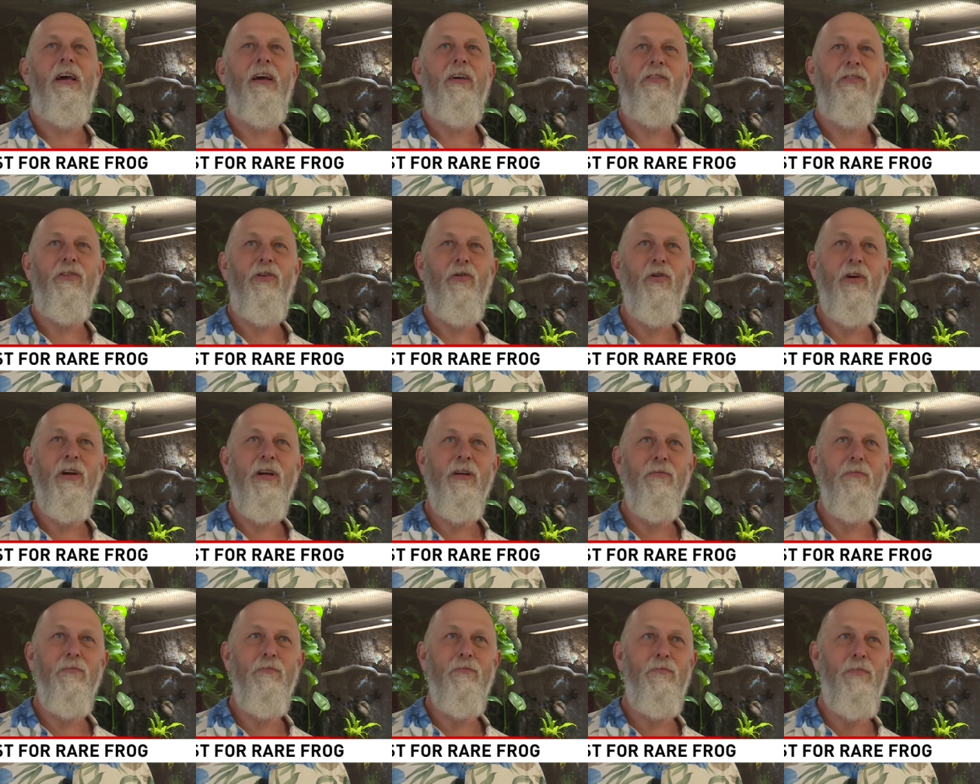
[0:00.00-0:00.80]
so we
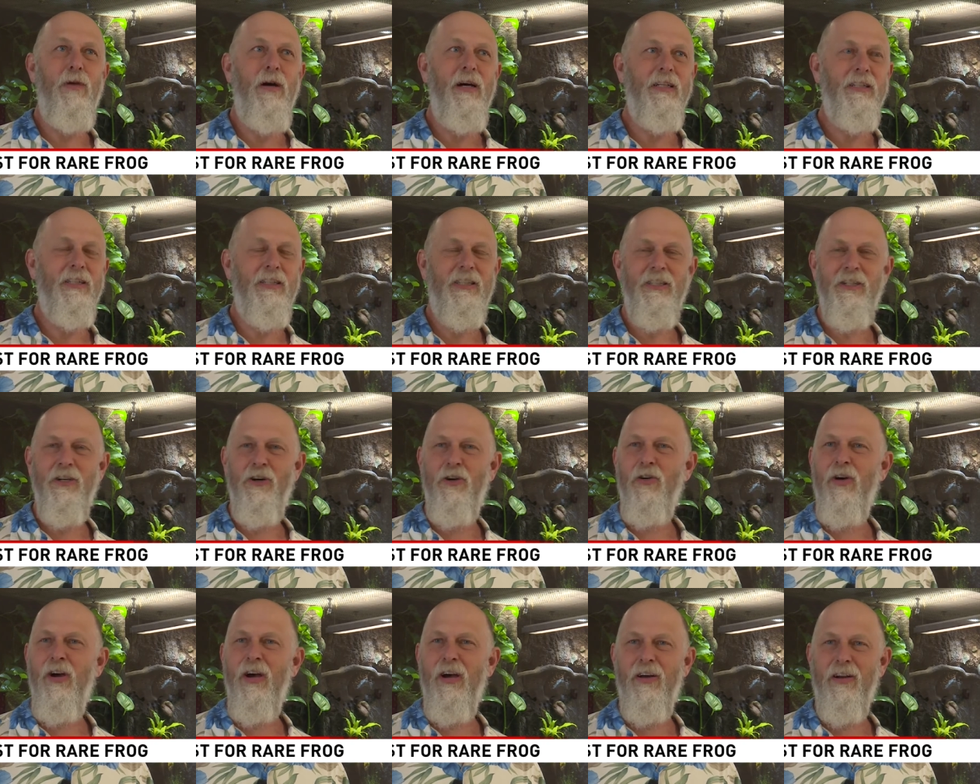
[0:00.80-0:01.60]
can best
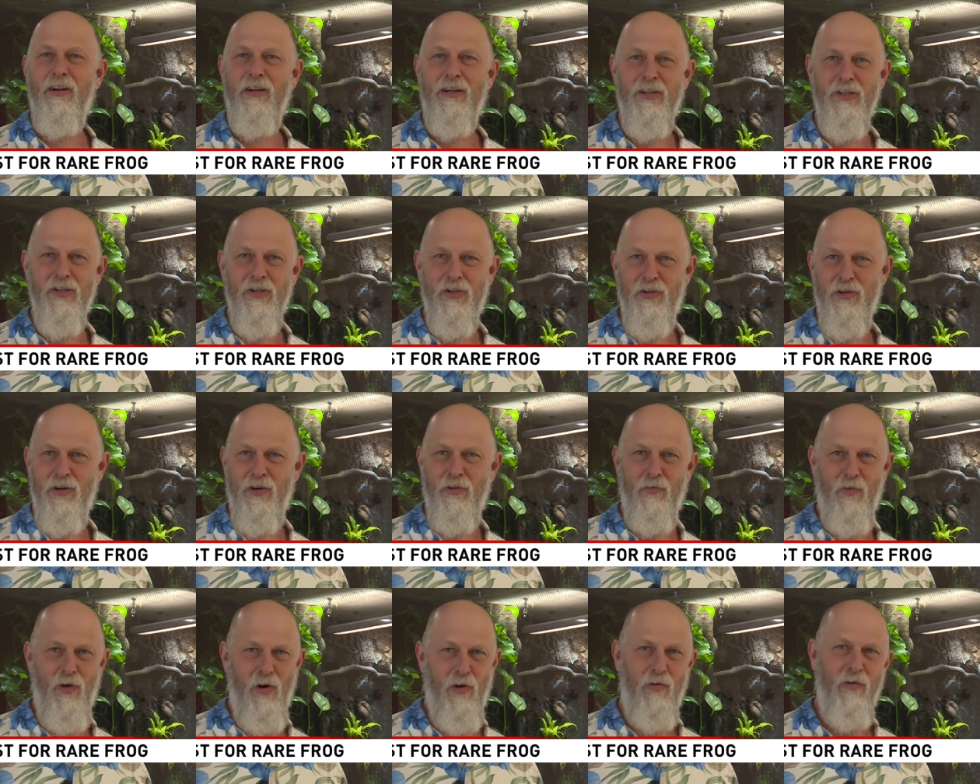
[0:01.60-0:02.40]
know how to
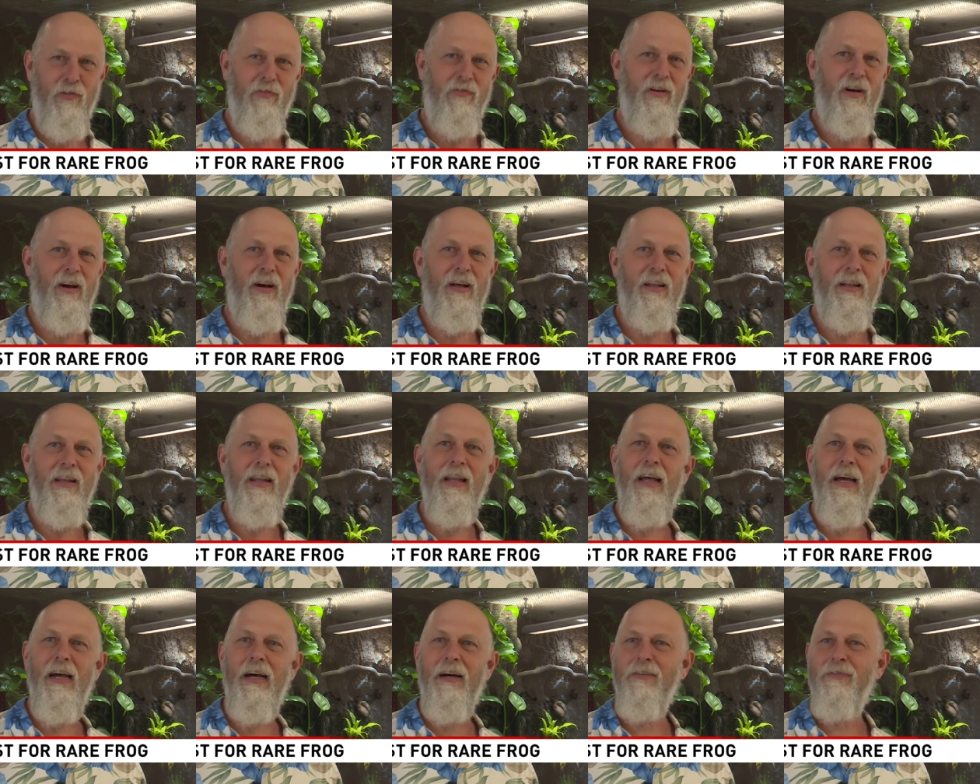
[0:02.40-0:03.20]
conserve what we've got
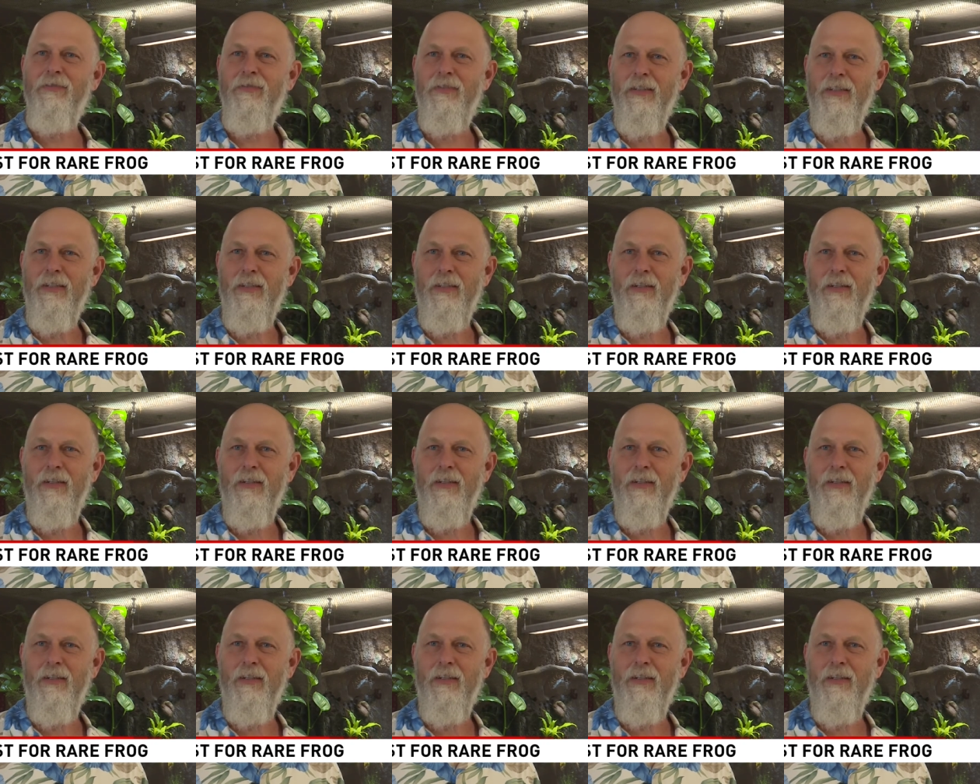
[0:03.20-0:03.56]
left.